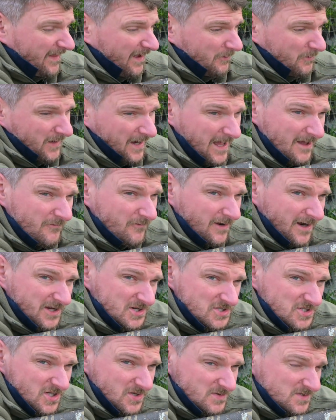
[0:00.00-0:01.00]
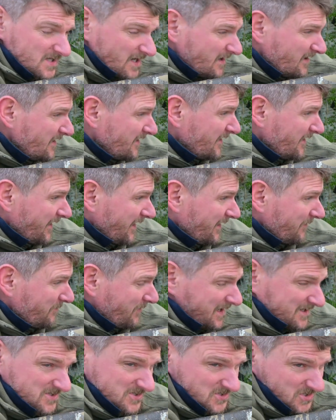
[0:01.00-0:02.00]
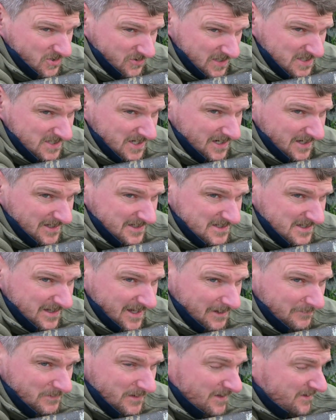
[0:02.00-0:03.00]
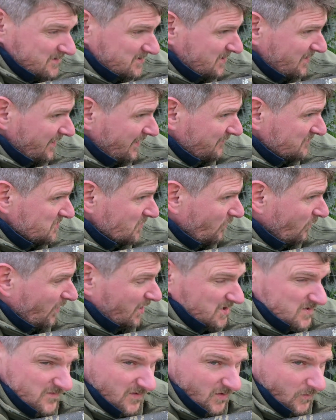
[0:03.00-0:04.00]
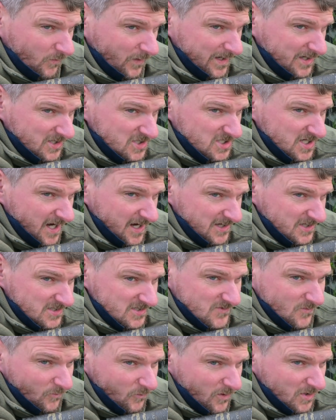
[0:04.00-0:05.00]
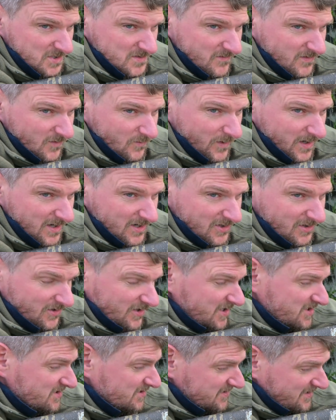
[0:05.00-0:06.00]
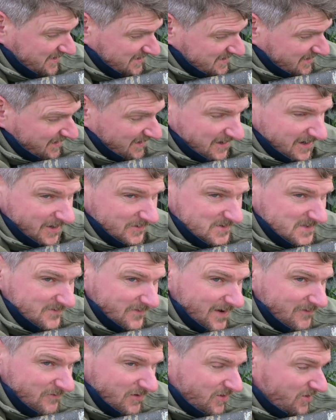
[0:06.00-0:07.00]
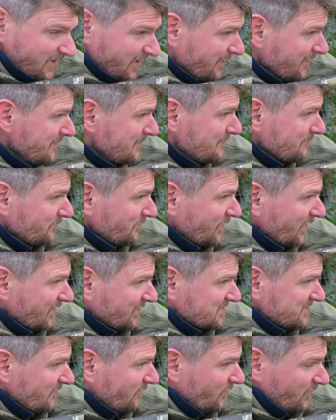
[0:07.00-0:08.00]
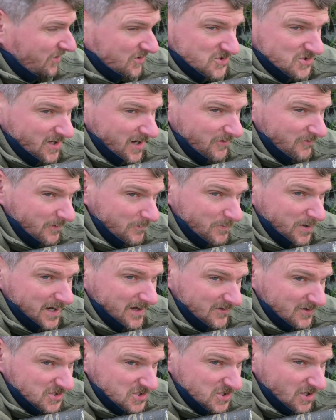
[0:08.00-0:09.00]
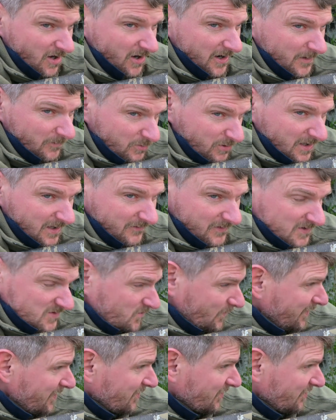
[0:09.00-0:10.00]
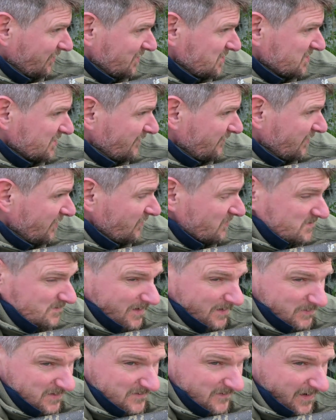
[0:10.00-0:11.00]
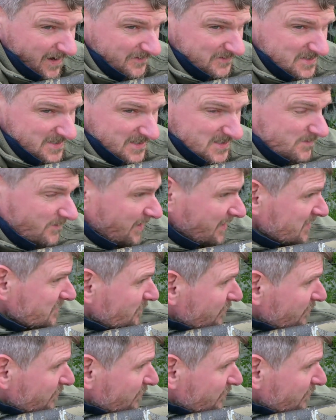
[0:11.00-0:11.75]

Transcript: that with an F-class shooter, it matters critically to them, so they have to watch for the wind changes and watch for the wind conditions. They take notes of everything because they want to try and repeat the shot in a previous wind condition they've used maybe 5 or 6 minutes